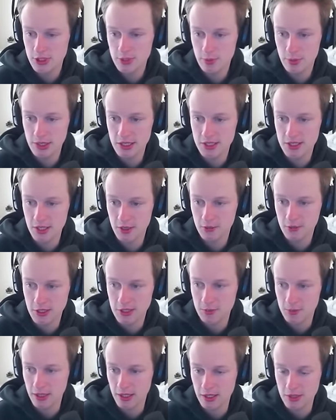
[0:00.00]
pretty
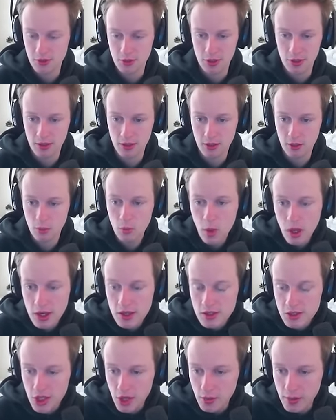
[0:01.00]
self-explanatory. What
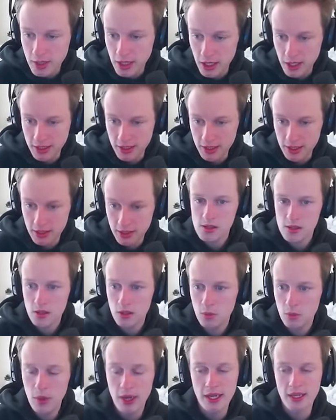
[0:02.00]
is going on here?
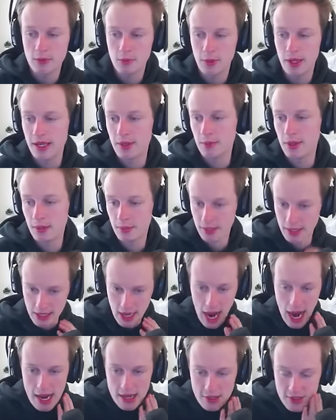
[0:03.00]
Wait, wait, wait, wait.
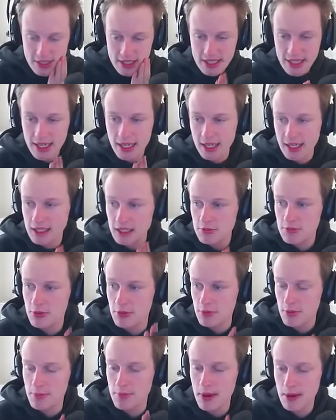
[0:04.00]
I can't even
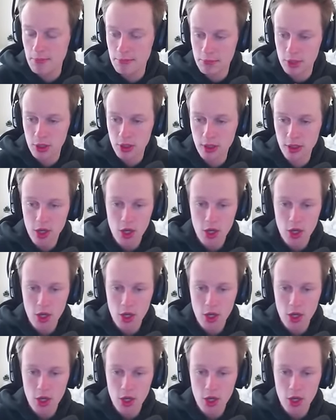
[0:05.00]
remember